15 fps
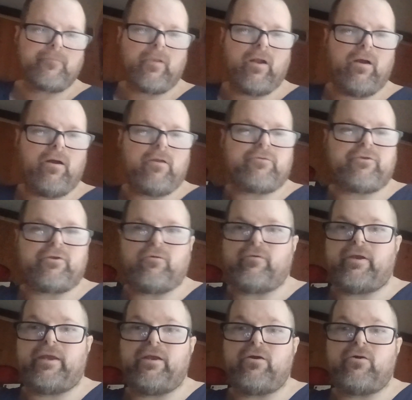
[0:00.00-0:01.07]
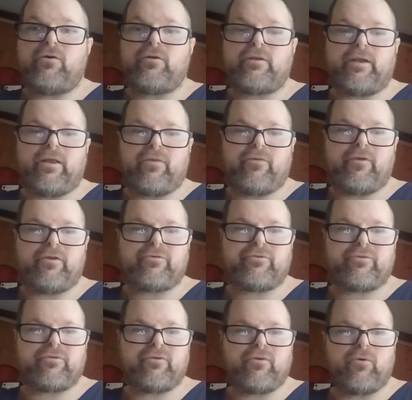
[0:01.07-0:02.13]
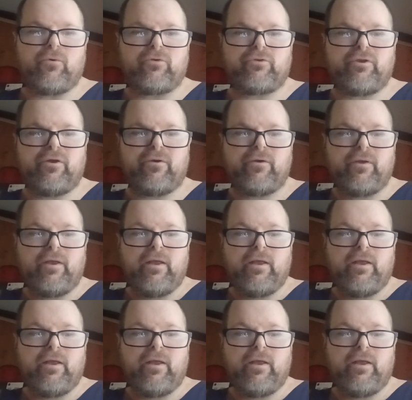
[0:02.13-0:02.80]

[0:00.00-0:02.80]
Let's go over here to get this little snare.